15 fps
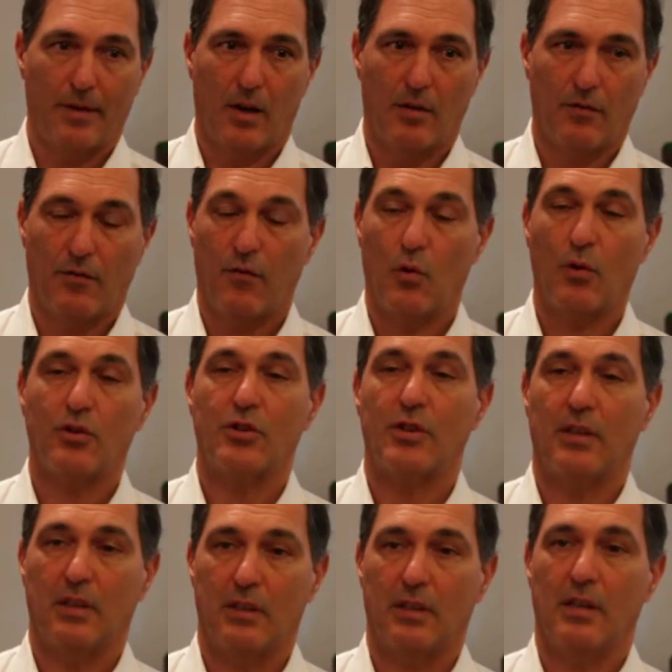
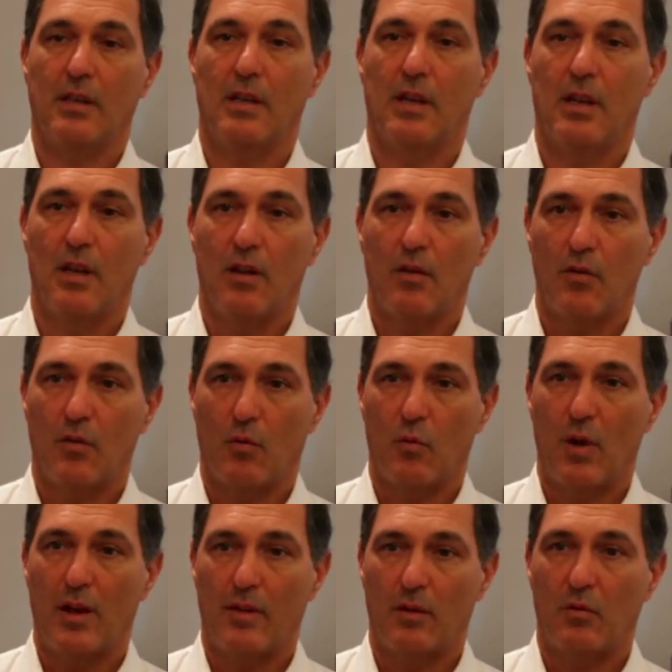unfortunately, the
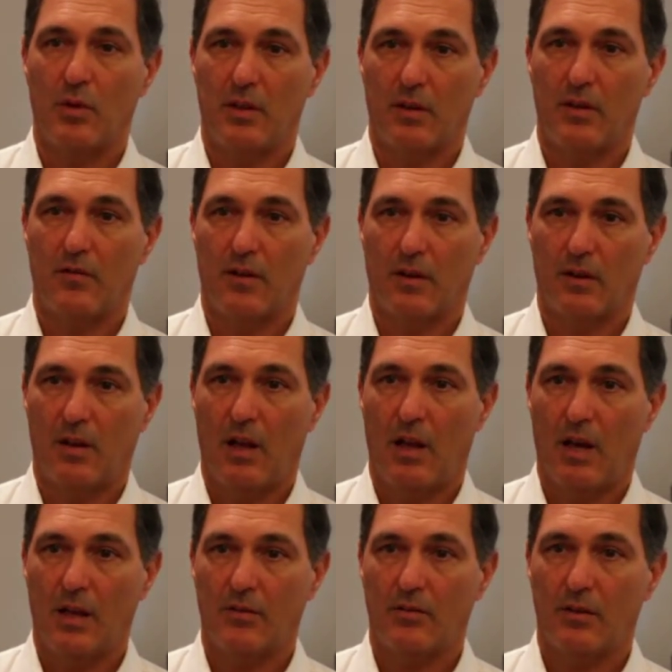way that we live our
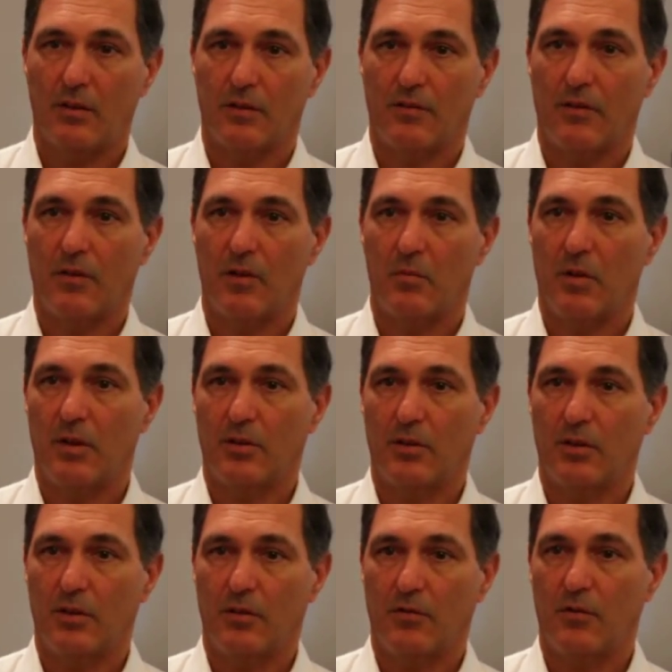lives is very
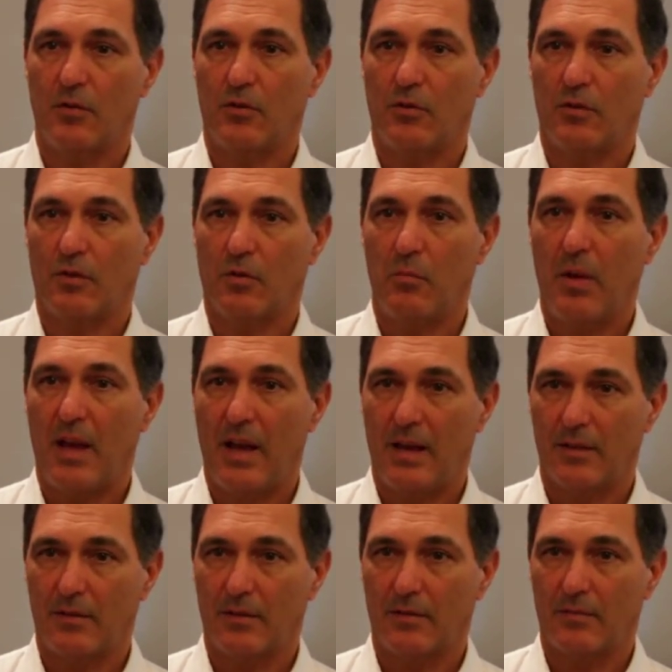much in the future or
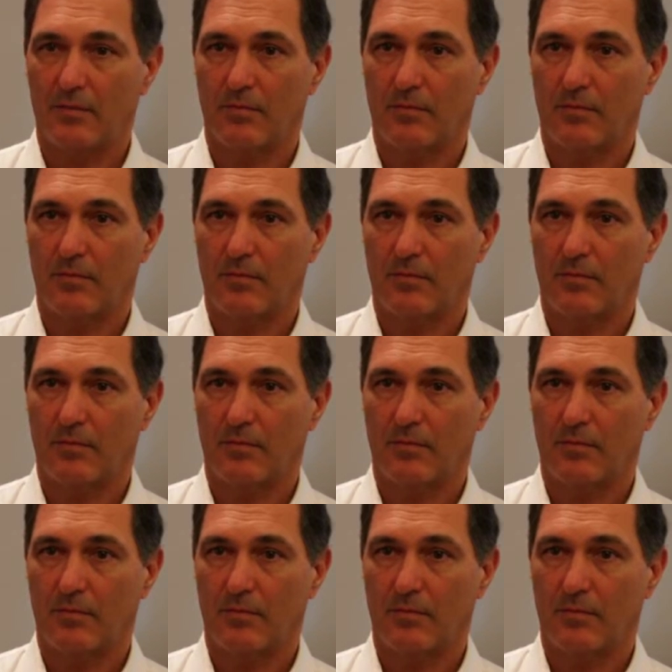past,